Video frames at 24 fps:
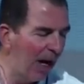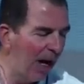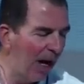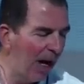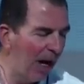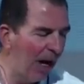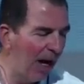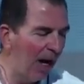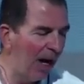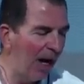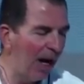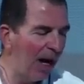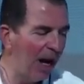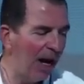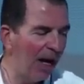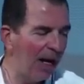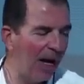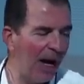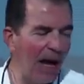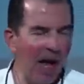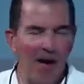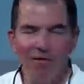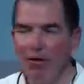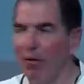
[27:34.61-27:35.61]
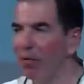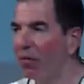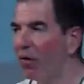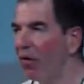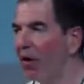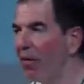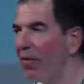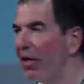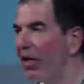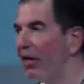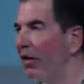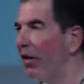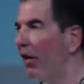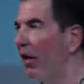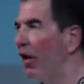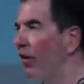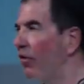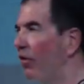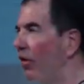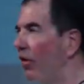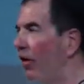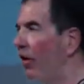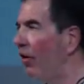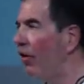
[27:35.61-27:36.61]
uh, and I have an appointment to go
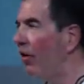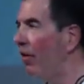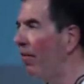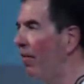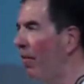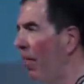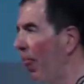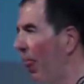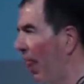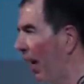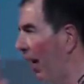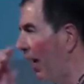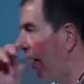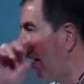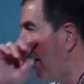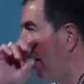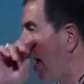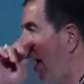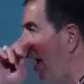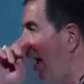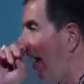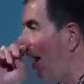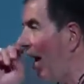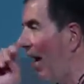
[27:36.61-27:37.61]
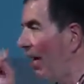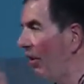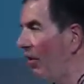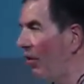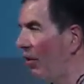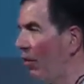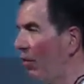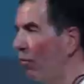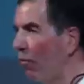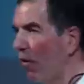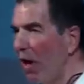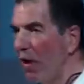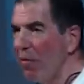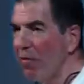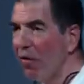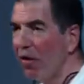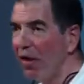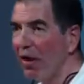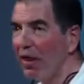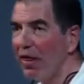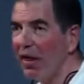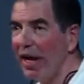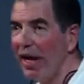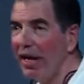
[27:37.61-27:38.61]
to, and I do one
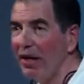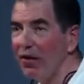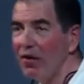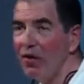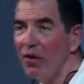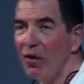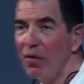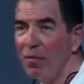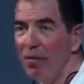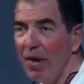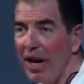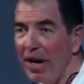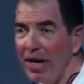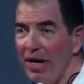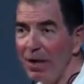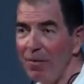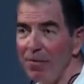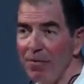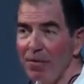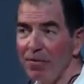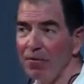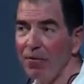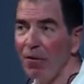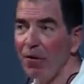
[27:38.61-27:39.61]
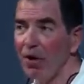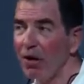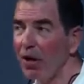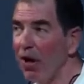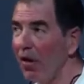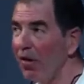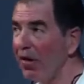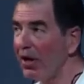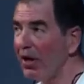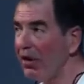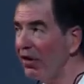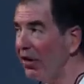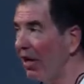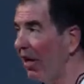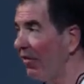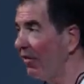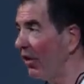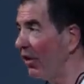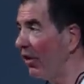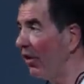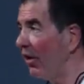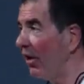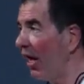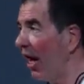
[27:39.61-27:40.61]
more thing too many before going. Do you
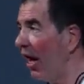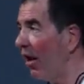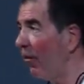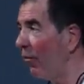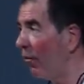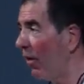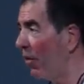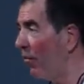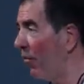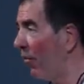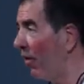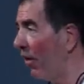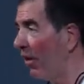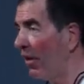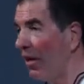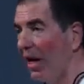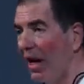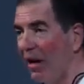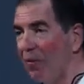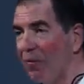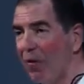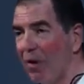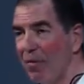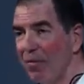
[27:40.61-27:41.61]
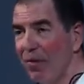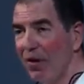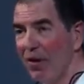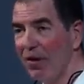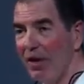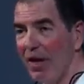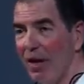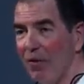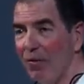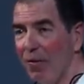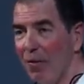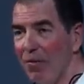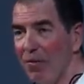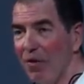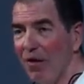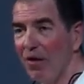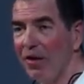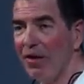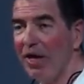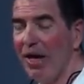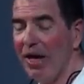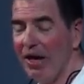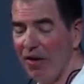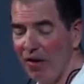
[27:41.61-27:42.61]
ever do that? One more thing, one more thing, one more
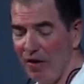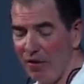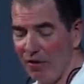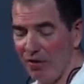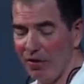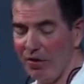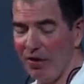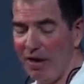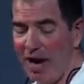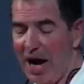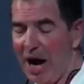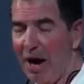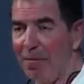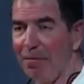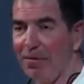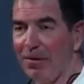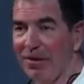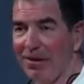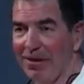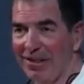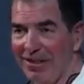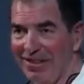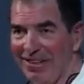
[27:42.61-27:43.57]
thing. Oh, crap.